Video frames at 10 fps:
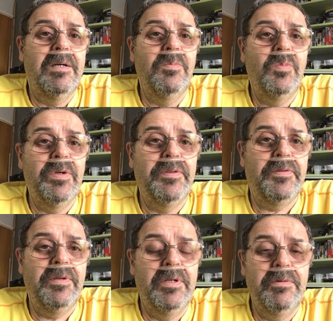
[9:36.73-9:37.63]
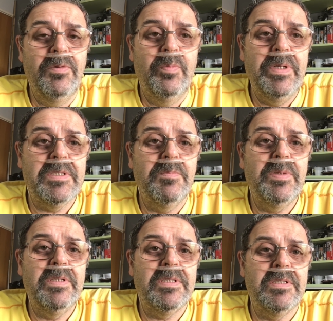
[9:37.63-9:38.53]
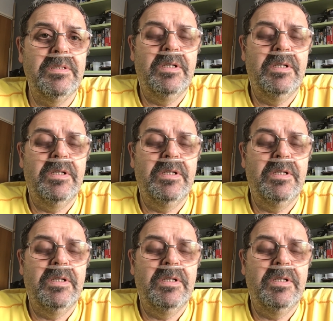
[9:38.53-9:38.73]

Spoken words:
with your bits and pieces, and